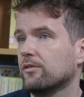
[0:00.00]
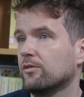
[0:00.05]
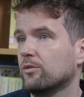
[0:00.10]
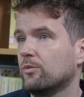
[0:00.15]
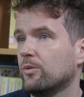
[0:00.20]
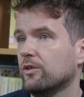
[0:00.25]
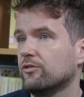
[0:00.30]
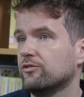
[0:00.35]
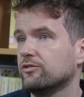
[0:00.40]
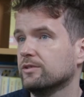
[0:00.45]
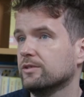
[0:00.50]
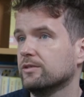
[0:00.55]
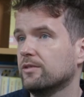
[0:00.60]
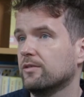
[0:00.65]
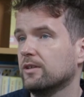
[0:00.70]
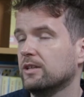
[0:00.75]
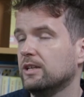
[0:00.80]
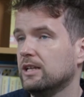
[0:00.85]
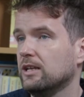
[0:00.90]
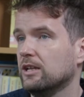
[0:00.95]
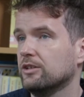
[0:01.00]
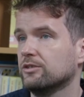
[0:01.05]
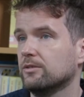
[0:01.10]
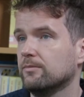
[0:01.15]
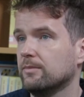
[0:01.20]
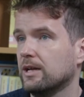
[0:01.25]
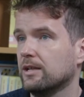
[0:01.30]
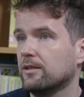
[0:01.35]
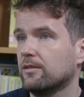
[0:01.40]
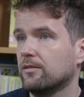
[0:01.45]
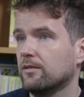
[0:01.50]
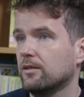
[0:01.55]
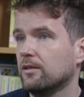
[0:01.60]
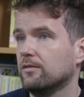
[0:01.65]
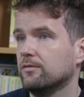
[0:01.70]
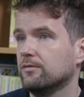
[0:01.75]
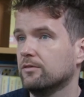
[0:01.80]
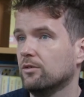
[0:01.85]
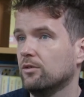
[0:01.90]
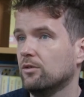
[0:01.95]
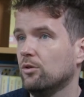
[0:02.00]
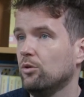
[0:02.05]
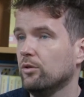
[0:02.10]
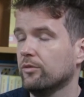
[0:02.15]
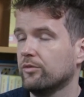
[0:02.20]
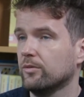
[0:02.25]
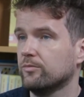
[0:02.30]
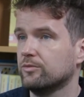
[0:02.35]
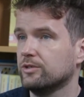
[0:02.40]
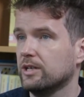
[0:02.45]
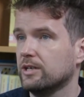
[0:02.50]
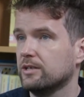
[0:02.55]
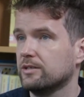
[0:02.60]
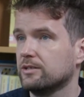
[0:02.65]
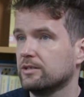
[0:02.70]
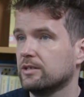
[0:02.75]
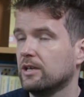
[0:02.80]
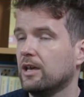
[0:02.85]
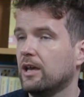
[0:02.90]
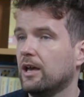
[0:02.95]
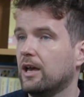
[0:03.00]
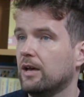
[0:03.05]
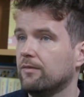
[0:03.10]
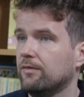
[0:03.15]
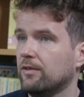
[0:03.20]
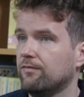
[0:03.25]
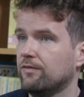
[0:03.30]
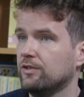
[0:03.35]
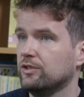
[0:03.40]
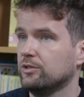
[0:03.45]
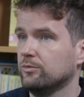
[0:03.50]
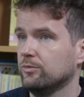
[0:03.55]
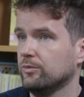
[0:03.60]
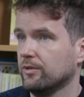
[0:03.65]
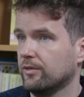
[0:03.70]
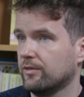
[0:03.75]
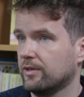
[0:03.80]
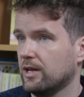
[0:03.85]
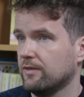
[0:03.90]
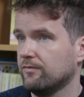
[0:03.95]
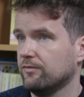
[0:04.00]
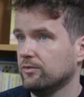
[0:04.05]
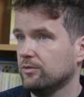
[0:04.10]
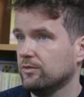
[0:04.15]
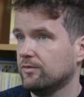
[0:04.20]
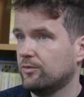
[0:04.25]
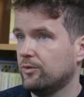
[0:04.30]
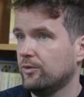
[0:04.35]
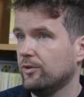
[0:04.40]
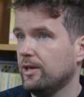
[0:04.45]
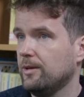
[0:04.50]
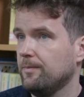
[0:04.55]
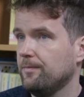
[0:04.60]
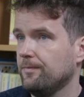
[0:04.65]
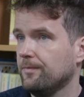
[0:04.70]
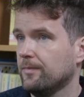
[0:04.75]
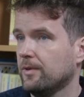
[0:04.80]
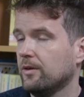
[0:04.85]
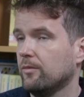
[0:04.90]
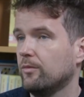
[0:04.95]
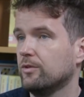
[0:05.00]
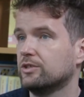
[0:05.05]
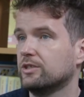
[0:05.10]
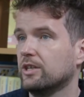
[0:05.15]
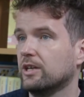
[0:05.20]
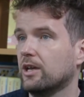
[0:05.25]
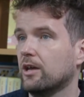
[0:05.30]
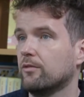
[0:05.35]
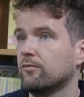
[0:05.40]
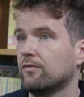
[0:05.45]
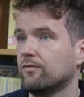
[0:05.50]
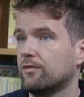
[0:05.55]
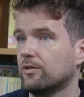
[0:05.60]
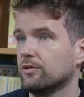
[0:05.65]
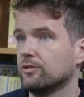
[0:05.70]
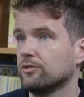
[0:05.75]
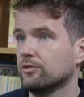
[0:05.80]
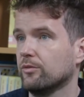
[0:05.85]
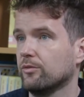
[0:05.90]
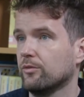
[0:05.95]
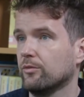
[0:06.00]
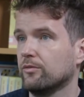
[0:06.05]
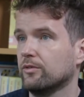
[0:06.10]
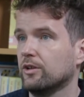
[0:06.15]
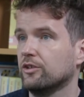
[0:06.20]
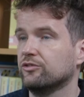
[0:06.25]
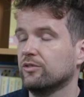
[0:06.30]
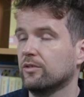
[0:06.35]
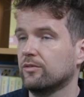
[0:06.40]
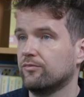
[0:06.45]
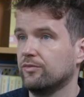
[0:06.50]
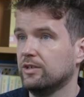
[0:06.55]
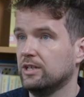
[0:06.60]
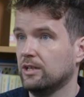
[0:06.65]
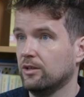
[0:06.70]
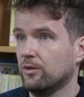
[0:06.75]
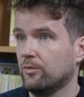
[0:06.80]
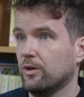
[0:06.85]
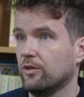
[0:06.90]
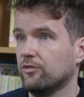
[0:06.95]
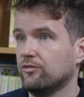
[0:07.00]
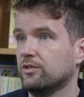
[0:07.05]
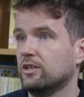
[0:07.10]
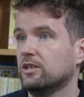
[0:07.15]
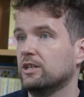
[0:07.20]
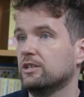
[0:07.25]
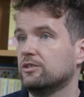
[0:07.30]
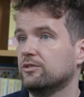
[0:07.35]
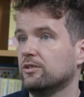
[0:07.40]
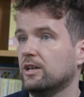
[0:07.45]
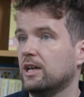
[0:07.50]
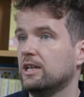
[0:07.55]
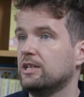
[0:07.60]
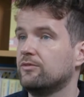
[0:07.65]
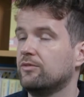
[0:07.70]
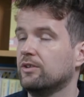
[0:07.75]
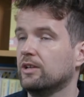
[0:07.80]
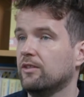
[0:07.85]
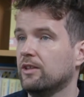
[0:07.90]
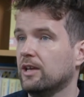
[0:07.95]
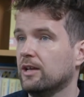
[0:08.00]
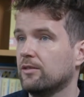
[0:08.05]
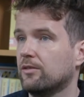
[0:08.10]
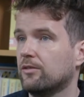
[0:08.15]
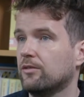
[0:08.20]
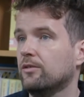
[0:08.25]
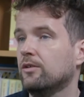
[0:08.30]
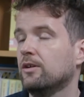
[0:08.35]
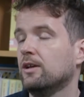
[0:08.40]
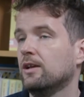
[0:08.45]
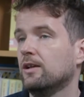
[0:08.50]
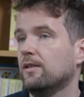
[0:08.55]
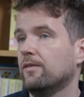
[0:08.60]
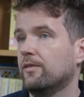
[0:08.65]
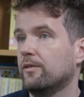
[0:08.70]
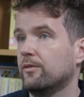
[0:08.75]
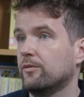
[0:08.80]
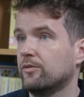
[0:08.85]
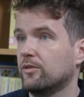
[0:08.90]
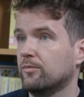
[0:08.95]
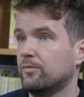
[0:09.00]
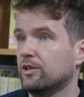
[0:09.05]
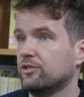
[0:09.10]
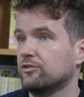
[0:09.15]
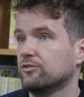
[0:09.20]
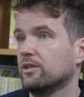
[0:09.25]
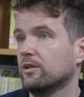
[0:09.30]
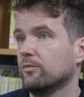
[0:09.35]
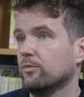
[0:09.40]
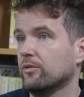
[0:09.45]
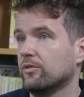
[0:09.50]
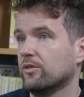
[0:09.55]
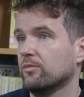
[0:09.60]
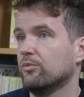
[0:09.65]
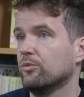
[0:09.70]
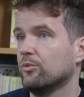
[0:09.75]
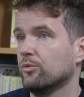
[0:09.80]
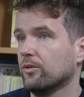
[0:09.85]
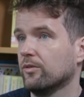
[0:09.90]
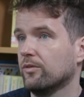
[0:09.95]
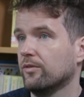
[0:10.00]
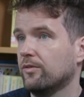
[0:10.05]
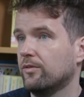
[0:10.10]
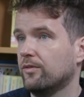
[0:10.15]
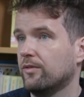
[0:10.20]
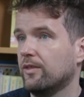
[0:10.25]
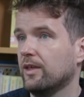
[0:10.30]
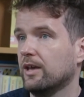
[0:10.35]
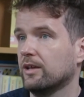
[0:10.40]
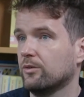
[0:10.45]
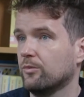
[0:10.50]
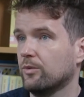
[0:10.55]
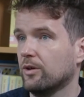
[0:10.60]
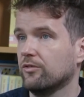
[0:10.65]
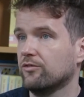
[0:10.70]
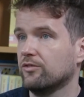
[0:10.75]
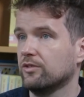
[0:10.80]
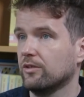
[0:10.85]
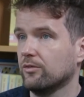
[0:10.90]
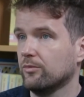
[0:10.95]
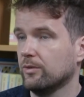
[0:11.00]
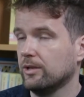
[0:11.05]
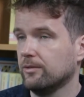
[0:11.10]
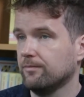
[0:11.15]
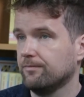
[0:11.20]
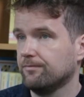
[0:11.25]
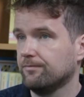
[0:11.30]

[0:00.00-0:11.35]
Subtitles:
of the questions in English and maths and all subjects have a visual scaffold for them, which they can refer to. So it's not just reading the question and entering the answer. There is a picture that will support that question as well.